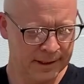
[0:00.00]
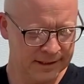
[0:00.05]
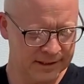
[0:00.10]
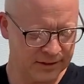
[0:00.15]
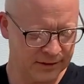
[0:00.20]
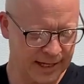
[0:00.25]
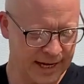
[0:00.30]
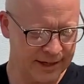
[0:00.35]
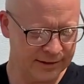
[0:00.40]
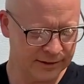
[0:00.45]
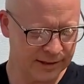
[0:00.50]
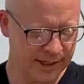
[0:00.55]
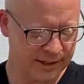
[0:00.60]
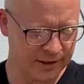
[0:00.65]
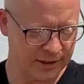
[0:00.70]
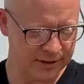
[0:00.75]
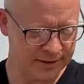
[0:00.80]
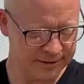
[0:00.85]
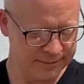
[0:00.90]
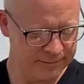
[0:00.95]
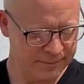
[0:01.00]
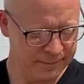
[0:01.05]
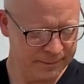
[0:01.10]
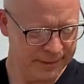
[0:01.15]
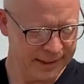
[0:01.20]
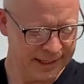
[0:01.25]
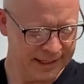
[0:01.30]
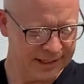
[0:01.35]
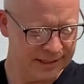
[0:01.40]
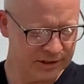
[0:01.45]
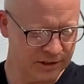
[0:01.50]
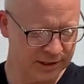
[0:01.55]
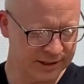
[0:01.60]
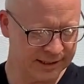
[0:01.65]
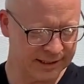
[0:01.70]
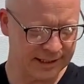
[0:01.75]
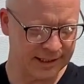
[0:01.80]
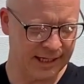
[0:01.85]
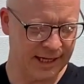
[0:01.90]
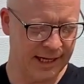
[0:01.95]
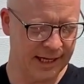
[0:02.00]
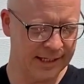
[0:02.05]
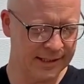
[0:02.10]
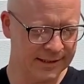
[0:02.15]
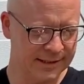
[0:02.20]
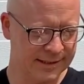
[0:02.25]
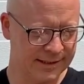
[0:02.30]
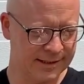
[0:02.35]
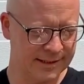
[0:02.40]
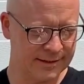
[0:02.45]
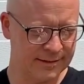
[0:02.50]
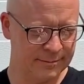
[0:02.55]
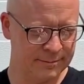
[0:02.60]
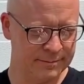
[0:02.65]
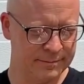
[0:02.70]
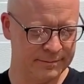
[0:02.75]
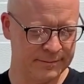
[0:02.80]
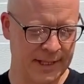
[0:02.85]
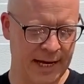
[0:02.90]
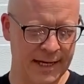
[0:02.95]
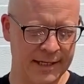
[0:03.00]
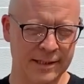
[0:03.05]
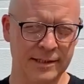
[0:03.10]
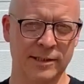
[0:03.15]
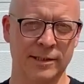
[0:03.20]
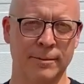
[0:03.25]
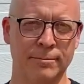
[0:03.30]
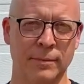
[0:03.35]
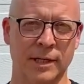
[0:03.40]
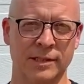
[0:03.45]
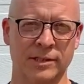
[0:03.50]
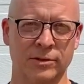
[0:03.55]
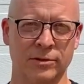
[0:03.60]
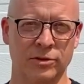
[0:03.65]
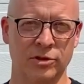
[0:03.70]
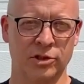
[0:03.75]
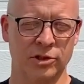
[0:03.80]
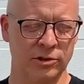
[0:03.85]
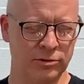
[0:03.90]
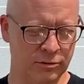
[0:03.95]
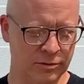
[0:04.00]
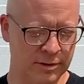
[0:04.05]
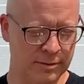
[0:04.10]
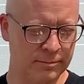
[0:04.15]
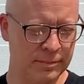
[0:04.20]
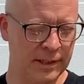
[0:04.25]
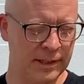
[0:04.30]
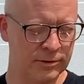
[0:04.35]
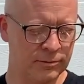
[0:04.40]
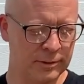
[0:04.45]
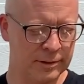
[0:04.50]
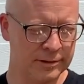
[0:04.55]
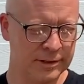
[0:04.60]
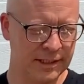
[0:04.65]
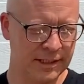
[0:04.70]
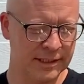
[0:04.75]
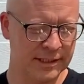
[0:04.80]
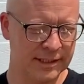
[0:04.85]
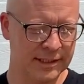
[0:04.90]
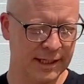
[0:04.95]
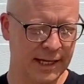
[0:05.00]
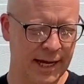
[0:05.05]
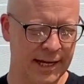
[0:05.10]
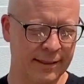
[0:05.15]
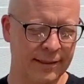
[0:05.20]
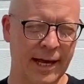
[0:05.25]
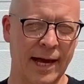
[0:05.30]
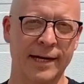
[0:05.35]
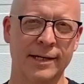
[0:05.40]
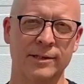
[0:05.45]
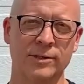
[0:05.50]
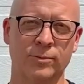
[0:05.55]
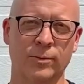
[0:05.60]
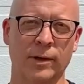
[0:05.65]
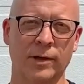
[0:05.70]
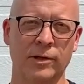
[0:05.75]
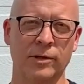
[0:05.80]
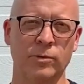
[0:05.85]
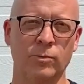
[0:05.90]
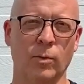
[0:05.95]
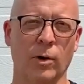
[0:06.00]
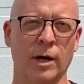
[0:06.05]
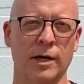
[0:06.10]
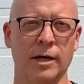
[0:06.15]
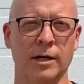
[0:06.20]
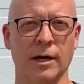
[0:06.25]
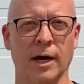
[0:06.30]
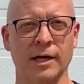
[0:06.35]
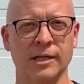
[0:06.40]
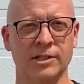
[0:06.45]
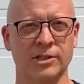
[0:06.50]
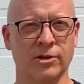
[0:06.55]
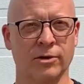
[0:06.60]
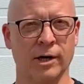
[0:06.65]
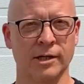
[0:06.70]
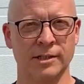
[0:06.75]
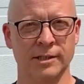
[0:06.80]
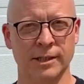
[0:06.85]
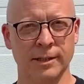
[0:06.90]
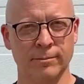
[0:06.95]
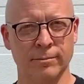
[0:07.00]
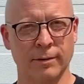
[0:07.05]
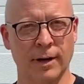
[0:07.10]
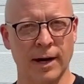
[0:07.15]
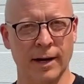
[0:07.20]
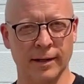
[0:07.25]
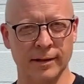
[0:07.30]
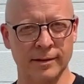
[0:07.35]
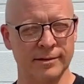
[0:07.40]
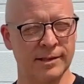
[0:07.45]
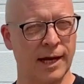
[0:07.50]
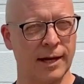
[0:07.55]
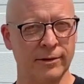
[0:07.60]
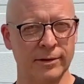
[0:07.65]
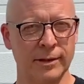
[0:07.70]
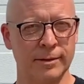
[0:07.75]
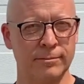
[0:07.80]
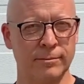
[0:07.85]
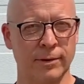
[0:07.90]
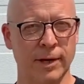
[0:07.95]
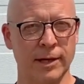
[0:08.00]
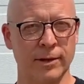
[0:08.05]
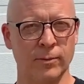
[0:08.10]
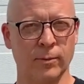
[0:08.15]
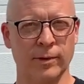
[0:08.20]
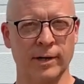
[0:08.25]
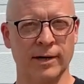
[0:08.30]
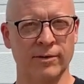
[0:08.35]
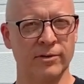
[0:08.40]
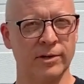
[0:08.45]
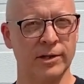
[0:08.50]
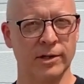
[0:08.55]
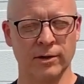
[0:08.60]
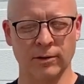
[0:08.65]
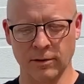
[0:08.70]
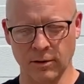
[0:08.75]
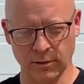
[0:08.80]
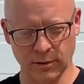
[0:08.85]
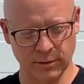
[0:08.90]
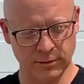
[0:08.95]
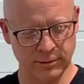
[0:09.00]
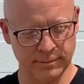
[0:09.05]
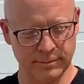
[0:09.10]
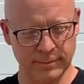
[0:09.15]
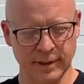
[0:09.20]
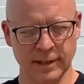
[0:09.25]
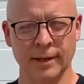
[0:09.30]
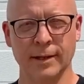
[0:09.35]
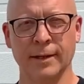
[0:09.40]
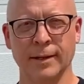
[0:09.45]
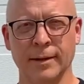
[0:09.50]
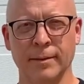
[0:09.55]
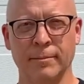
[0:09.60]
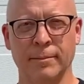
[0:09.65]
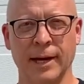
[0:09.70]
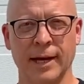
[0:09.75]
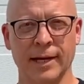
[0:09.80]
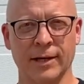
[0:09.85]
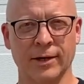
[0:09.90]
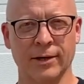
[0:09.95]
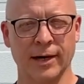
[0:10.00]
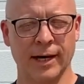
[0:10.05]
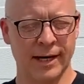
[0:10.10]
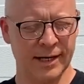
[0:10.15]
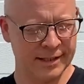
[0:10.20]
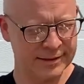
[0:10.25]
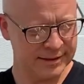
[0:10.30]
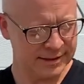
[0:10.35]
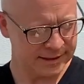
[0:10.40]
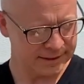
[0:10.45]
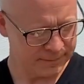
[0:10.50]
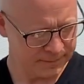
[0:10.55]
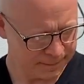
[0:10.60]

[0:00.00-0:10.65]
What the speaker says: So that liquor that is the mussel juice being released, and that is where you want a nice crusty bread, Italian bread, whatever your local baker has,